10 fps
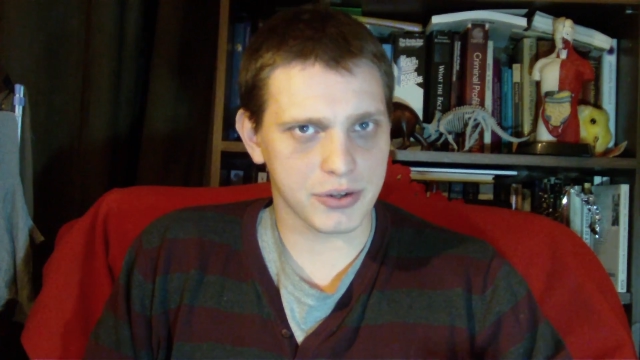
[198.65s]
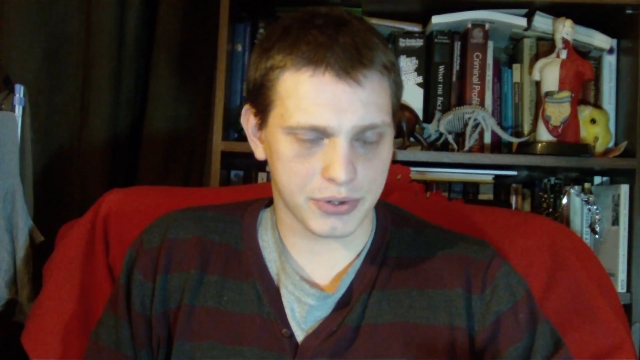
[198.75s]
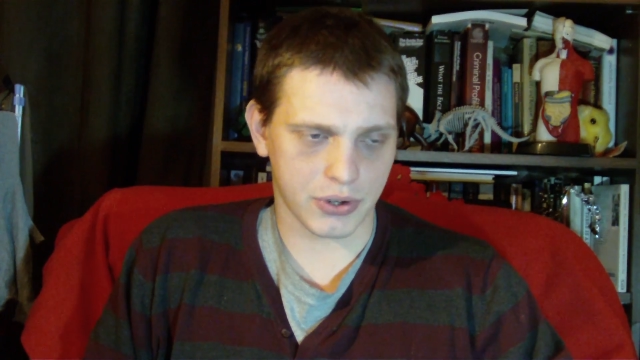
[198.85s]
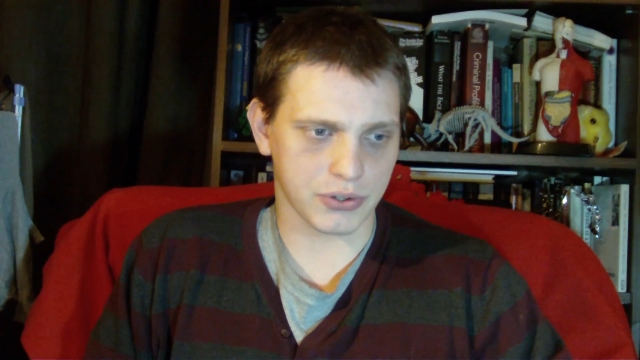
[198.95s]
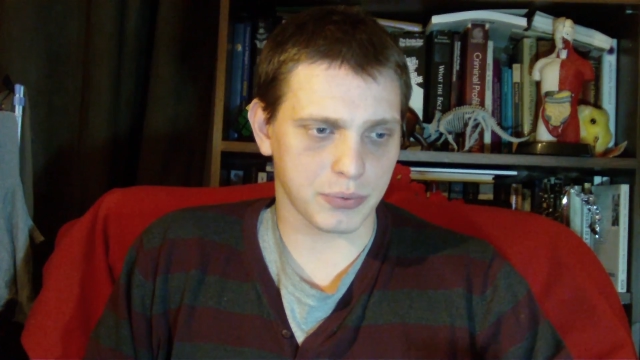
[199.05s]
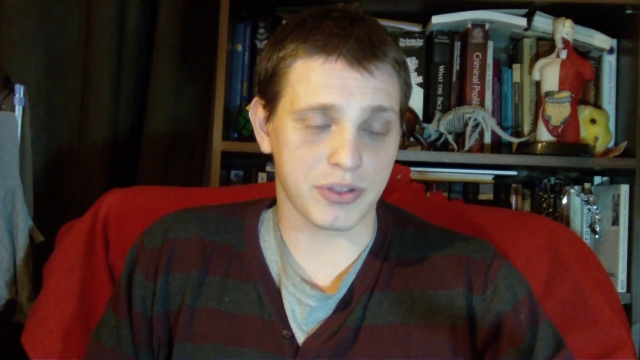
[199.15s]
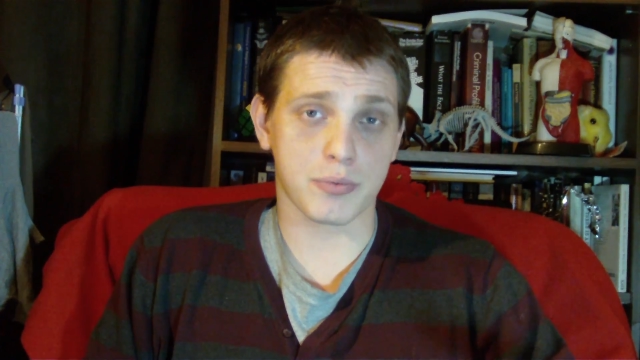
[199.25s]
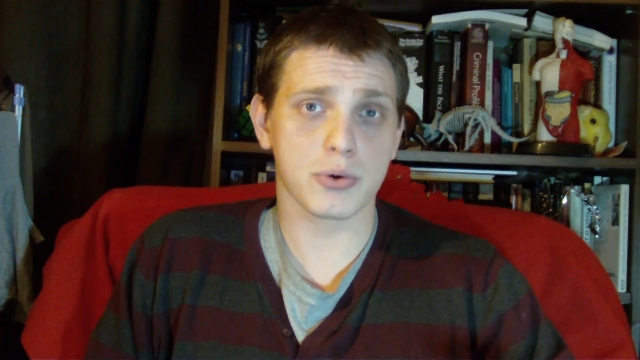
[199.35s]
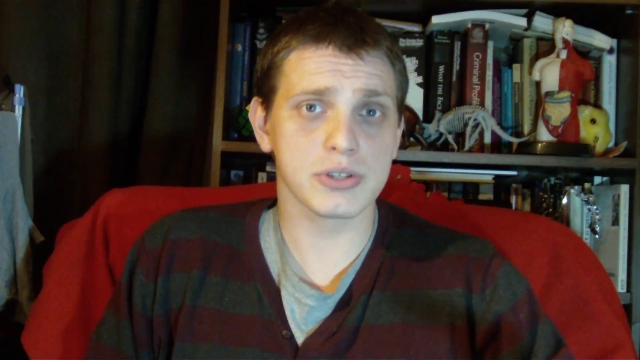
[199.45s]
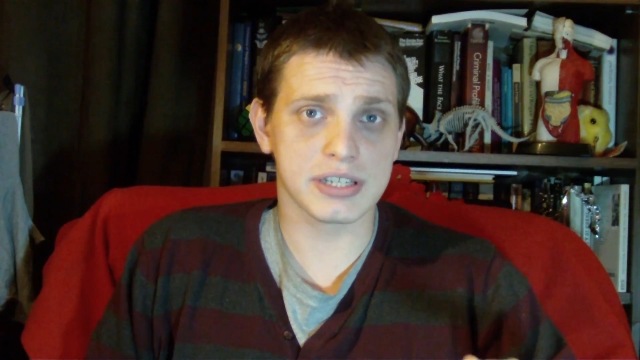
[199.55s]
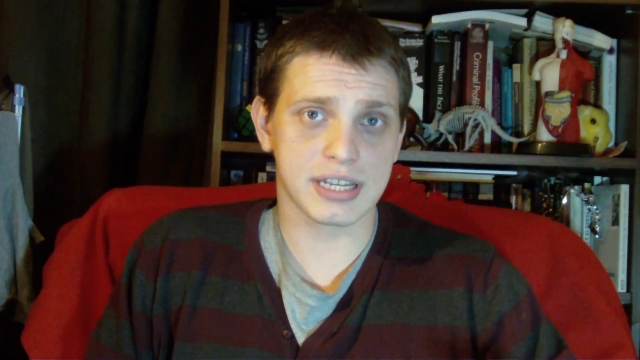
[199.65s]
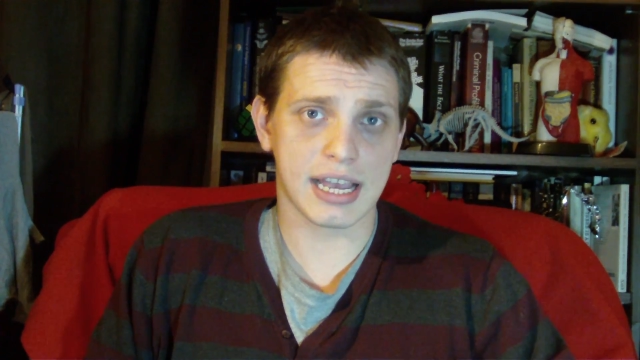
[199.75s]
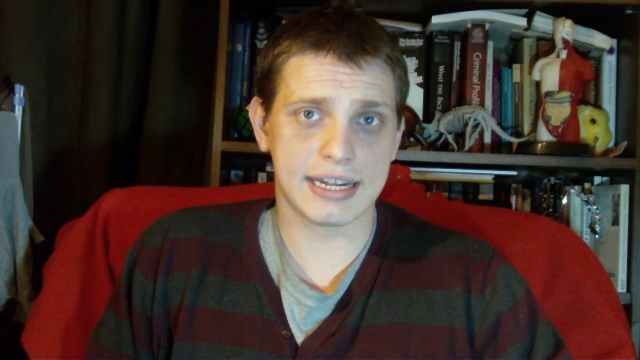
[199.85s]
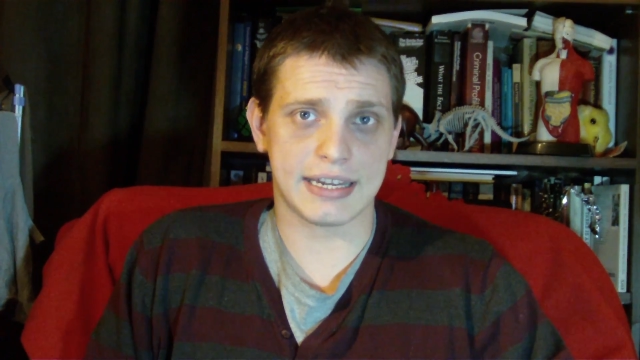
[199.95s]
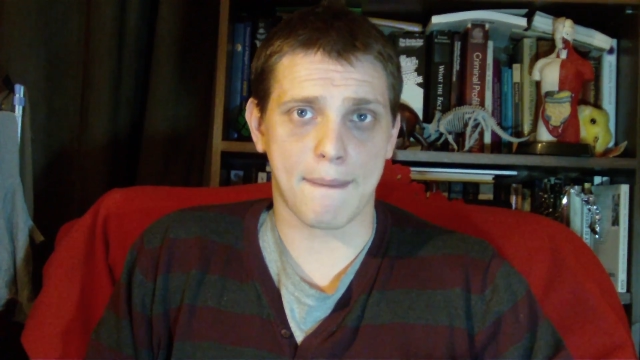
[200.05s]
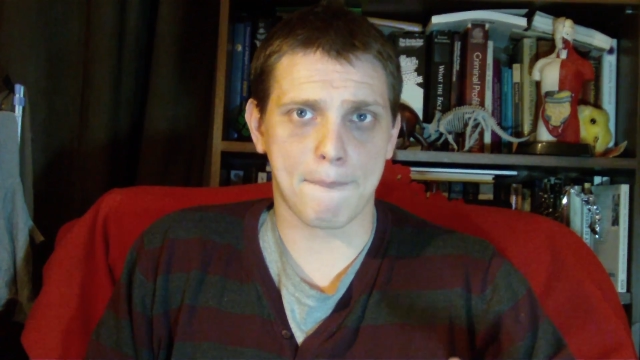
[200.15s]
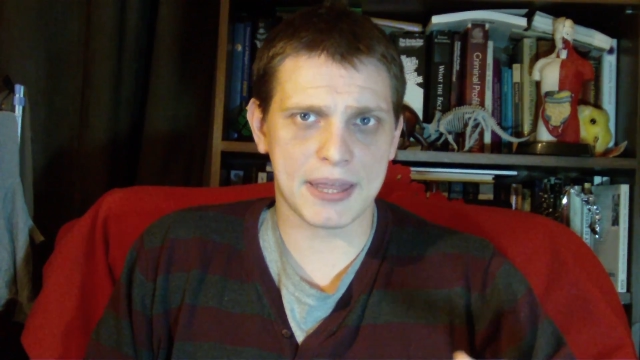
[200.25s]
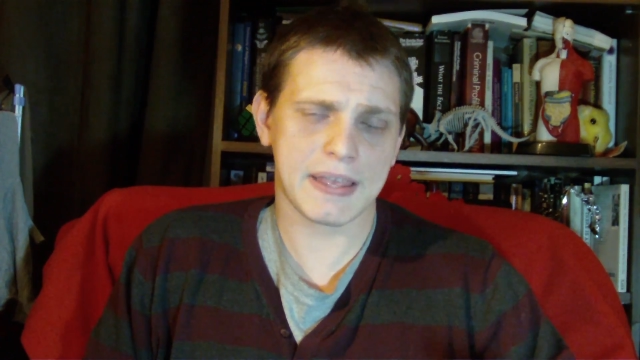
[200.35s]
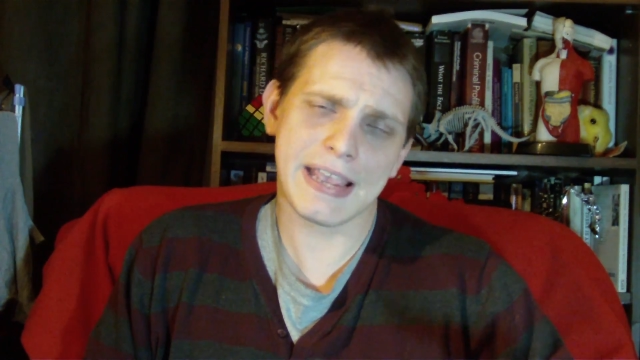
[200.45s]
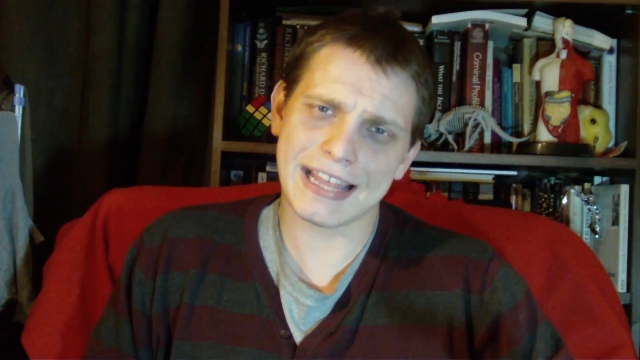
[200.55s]
the results with the Royal Society,
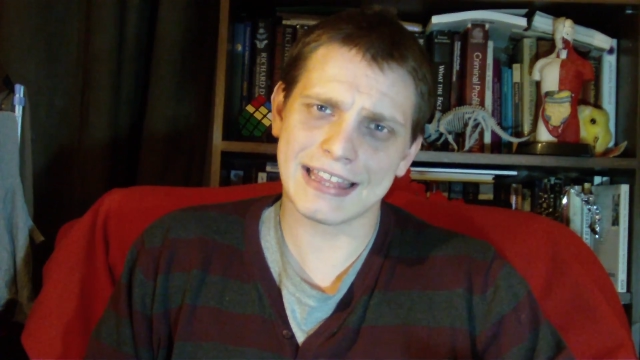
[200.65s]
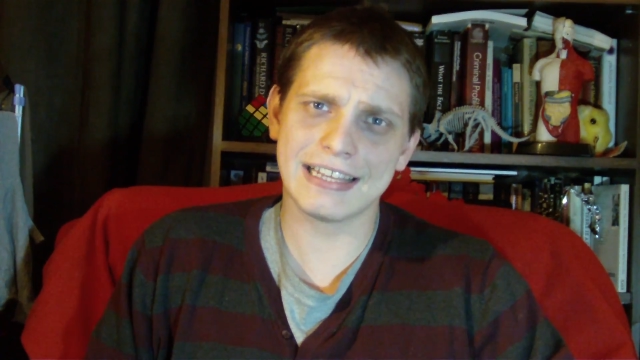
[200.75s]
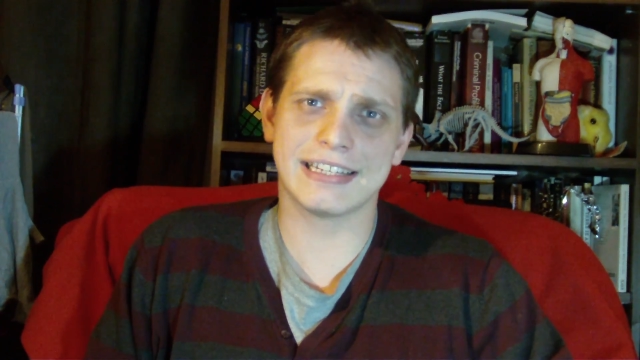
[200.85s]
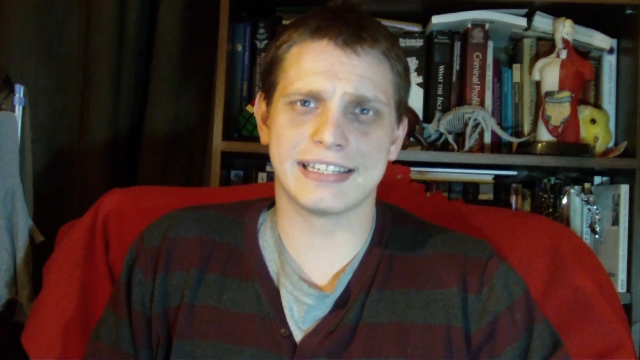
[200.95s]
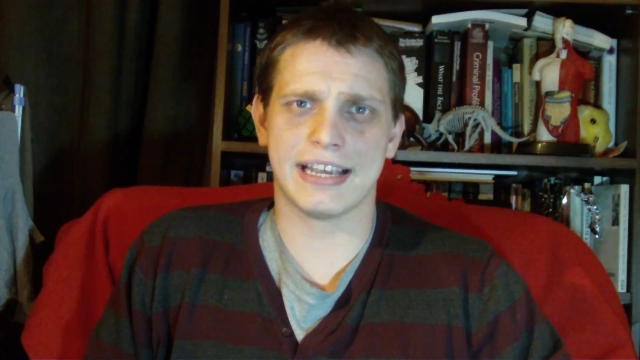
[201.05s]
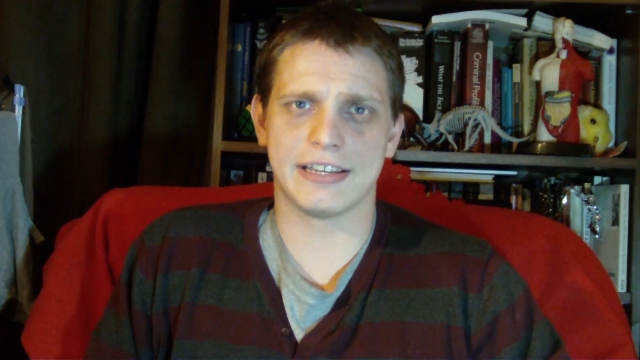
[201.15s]
but they had this to say